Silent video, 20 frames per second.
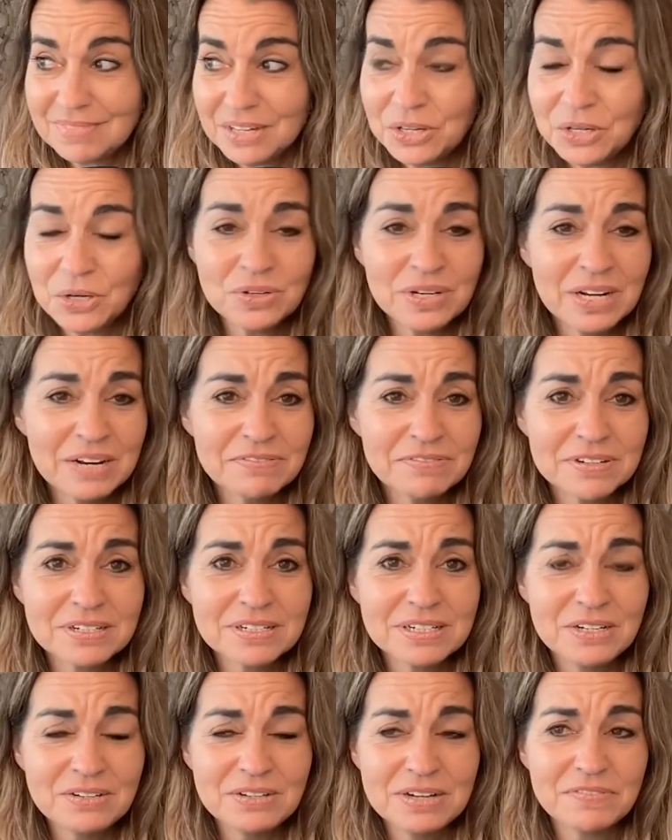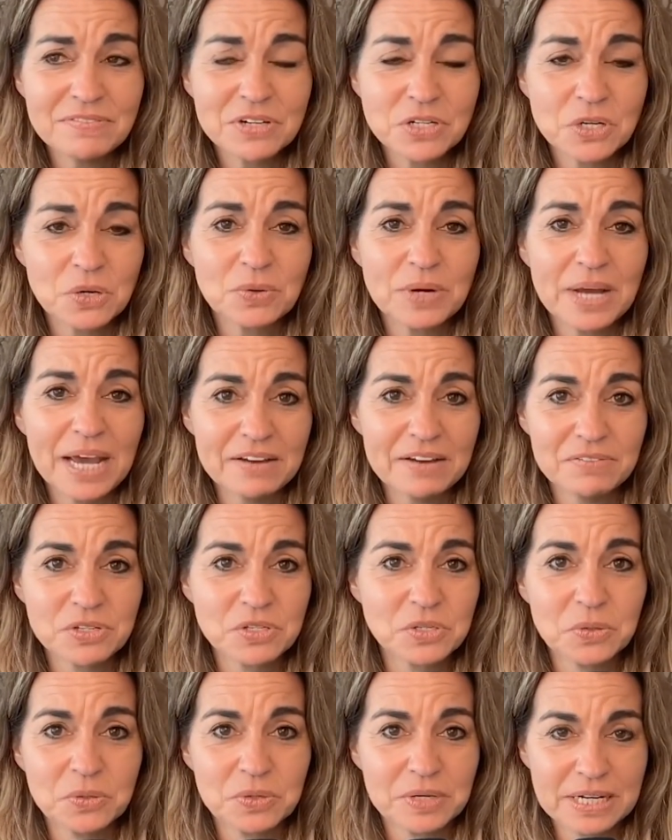You never don't have a
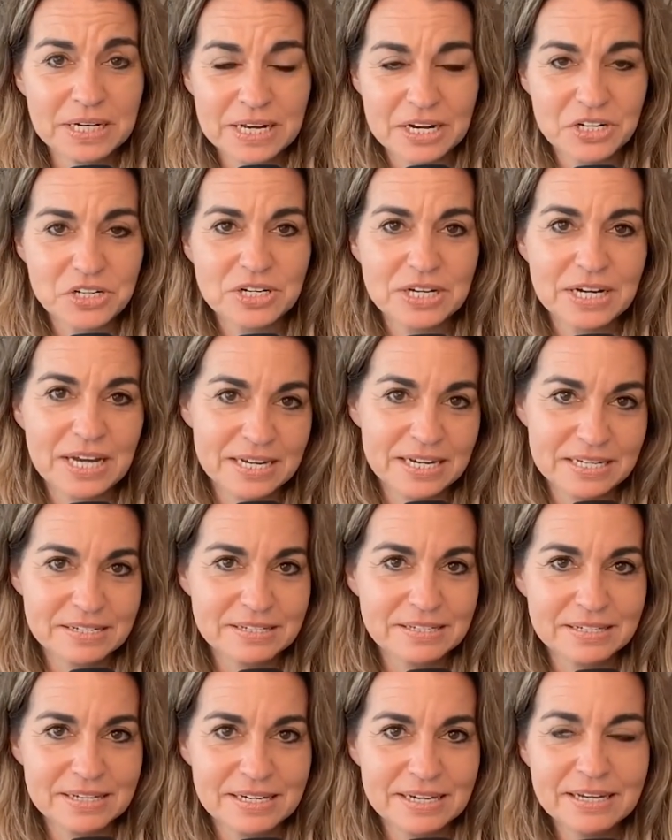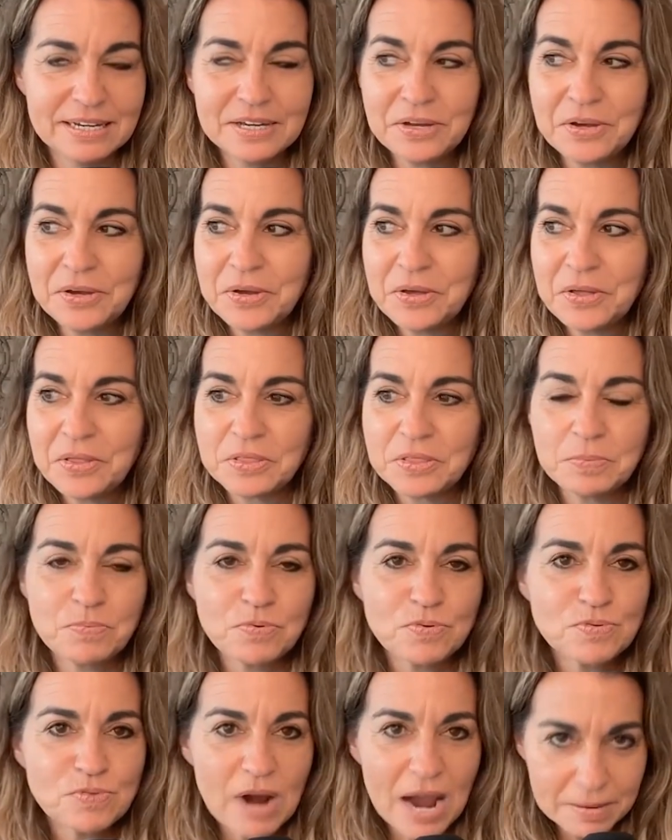soul connection, honestly. The
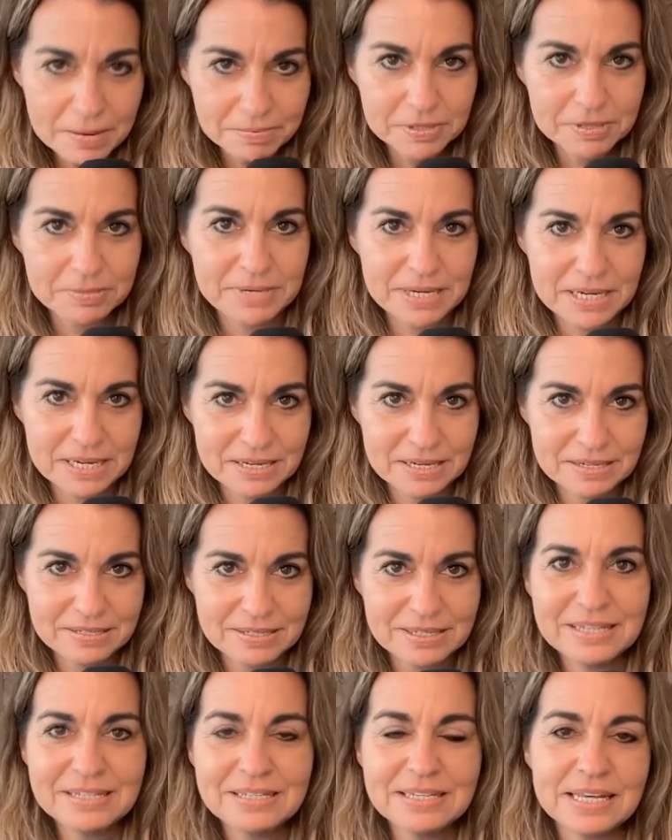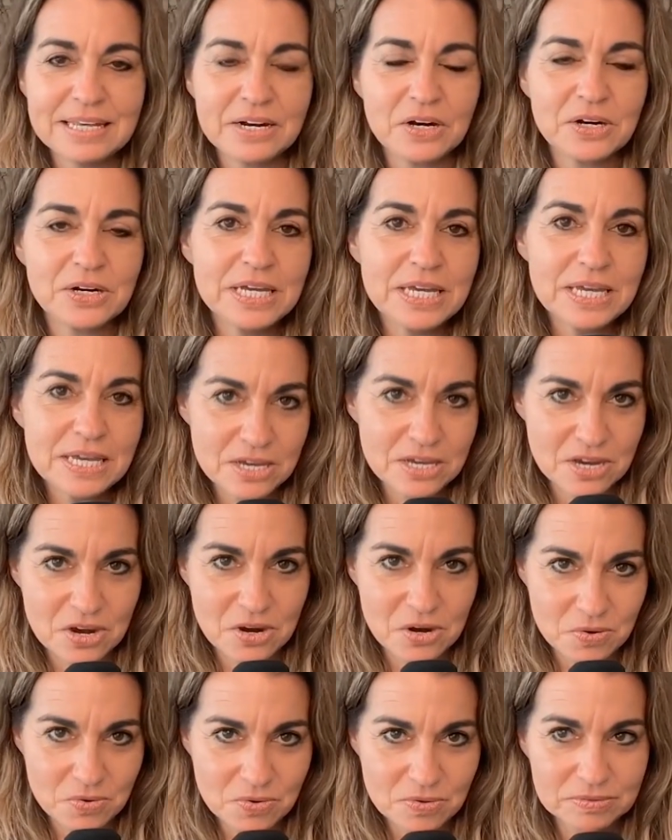problem is that our
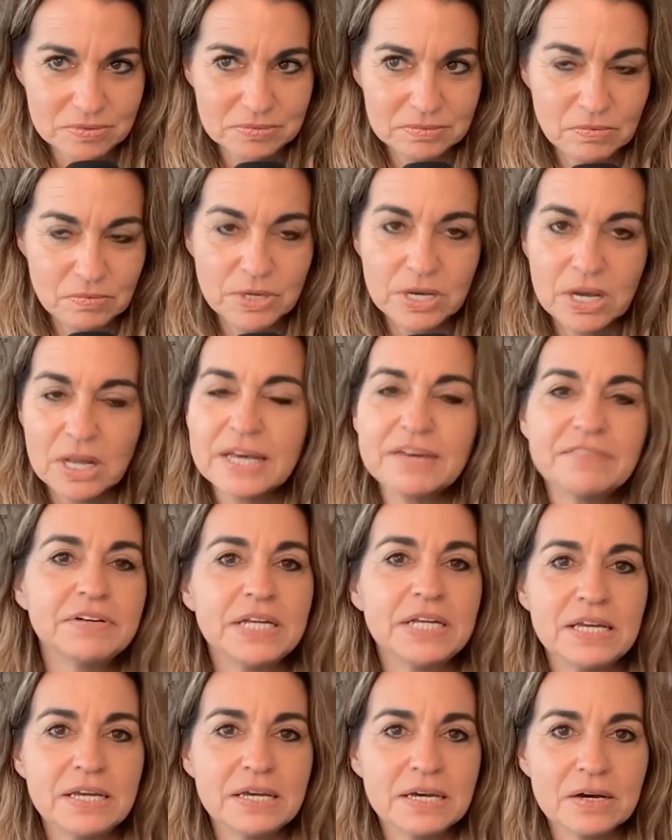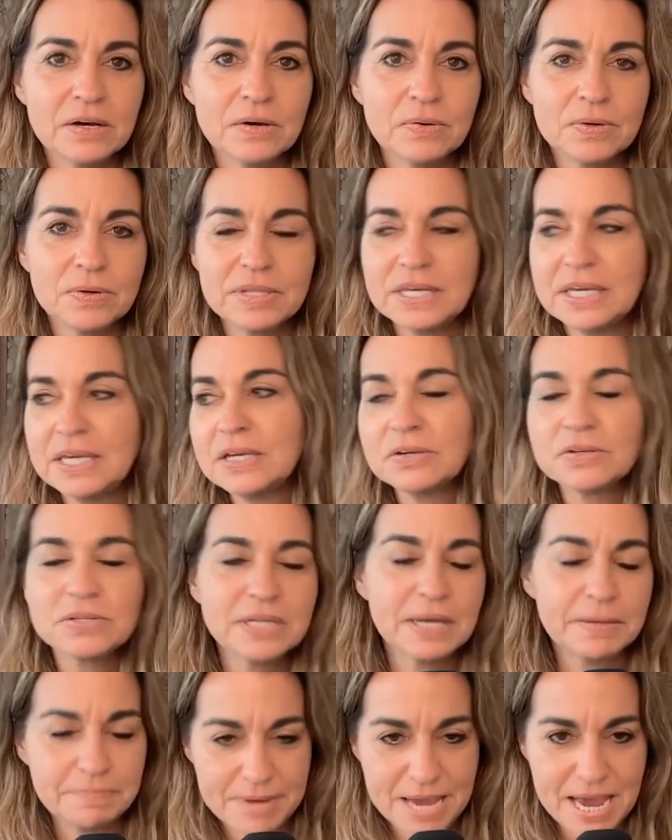ego, we all have an ego. The ego's
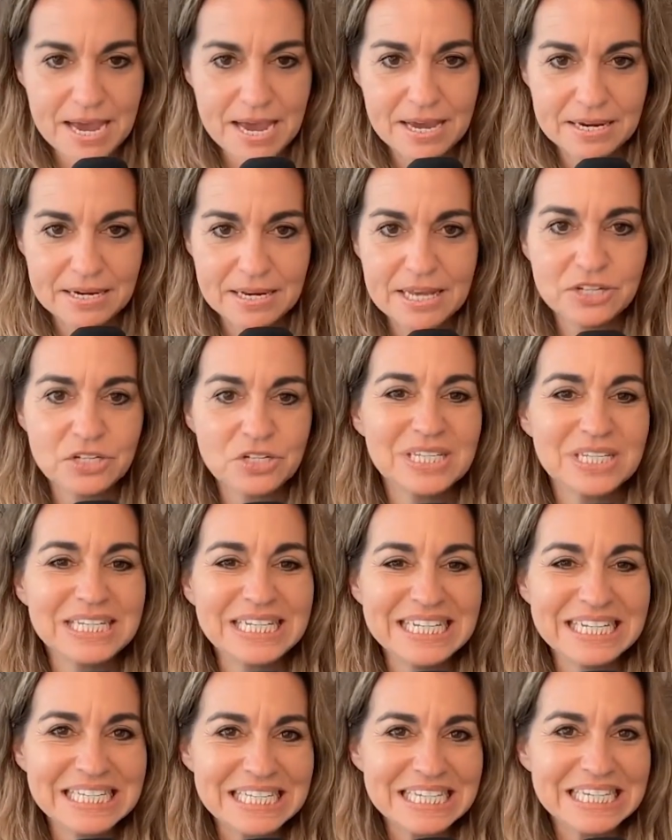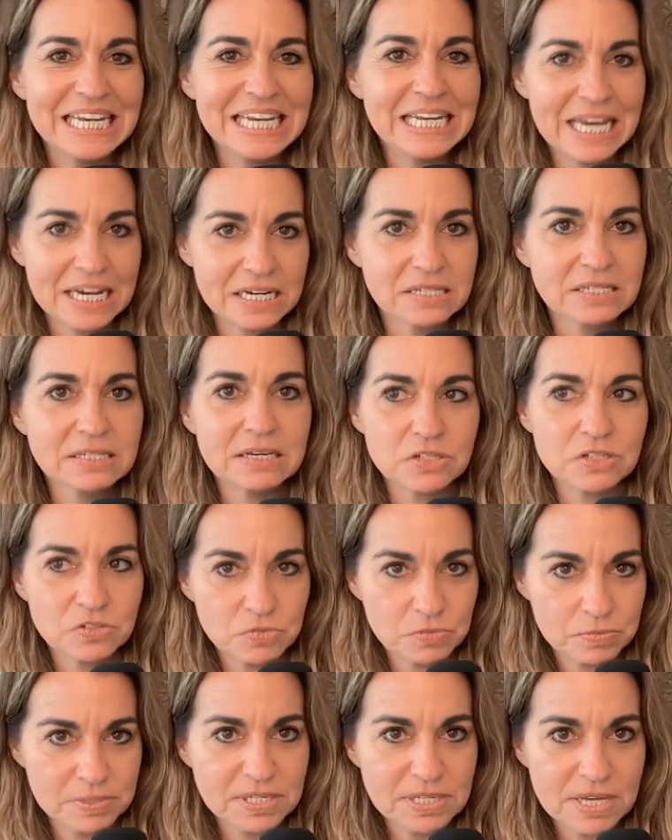not bad. It just disconnects us
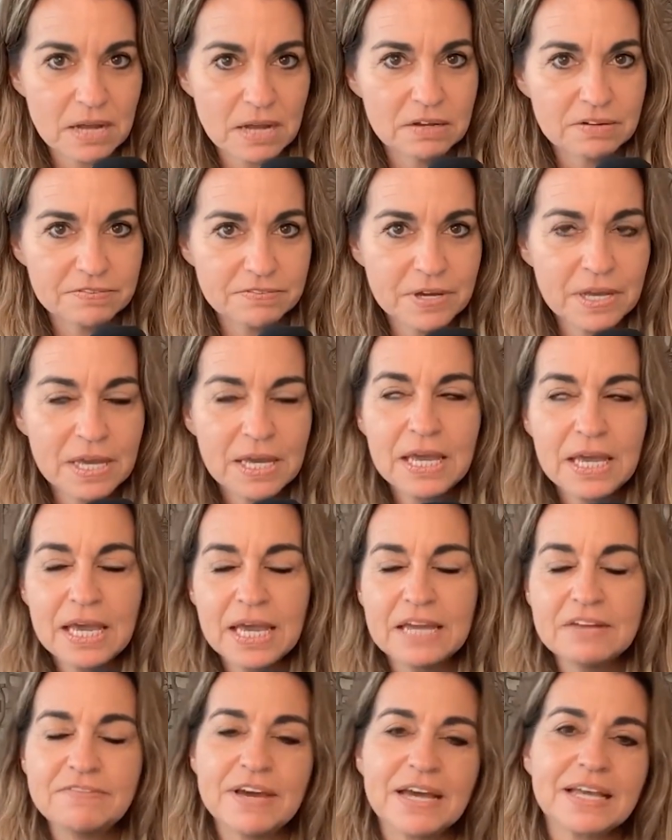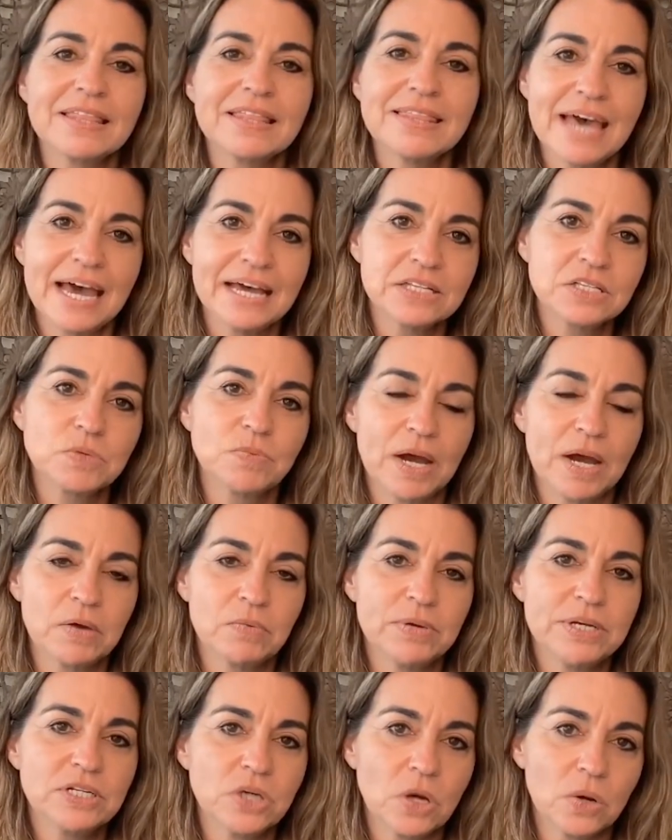from self. In fact, that's why
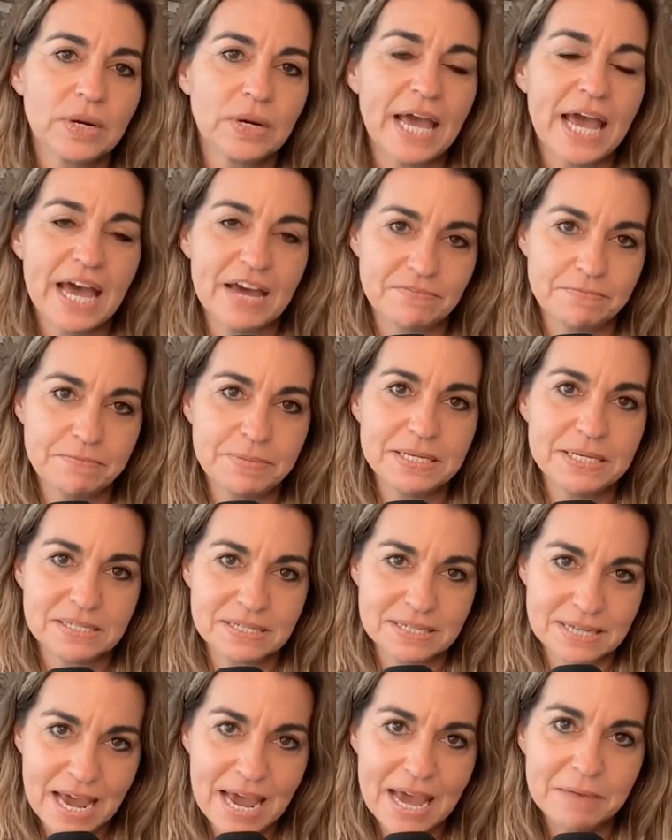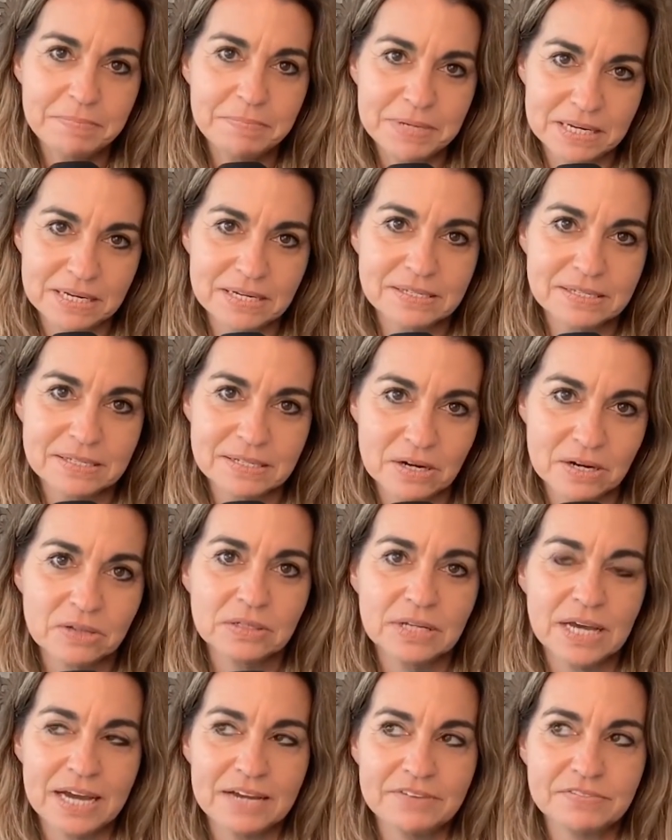we don't have peace and happiness in our
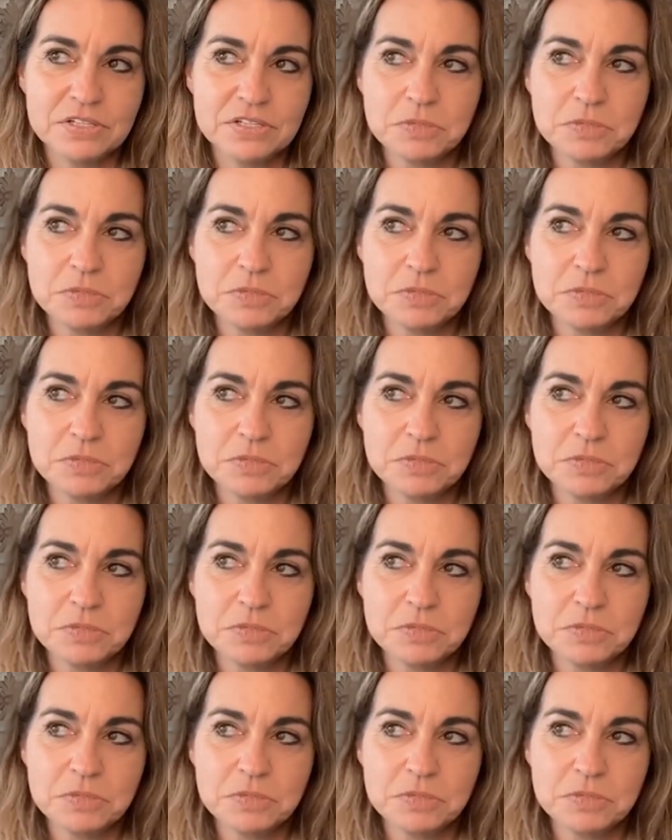lives.